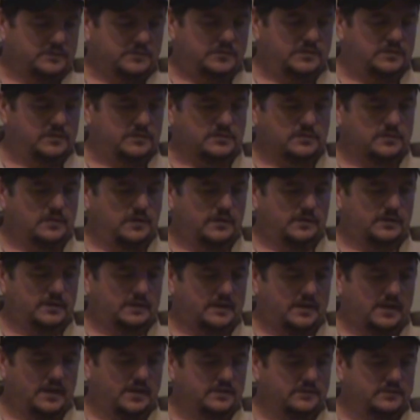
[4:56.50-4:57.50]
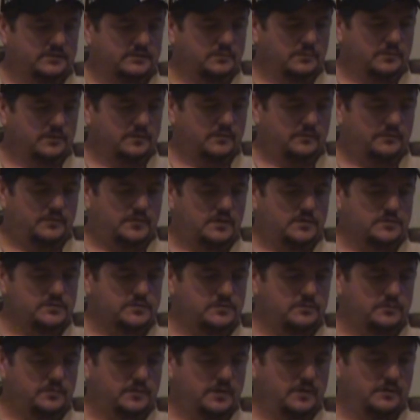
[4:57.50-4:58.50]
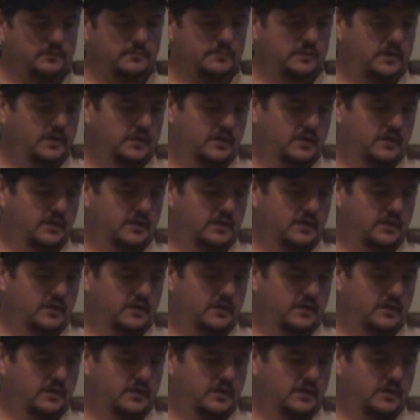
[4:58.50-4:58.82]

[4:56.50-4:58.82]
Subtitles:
just not the case with the VersaReam.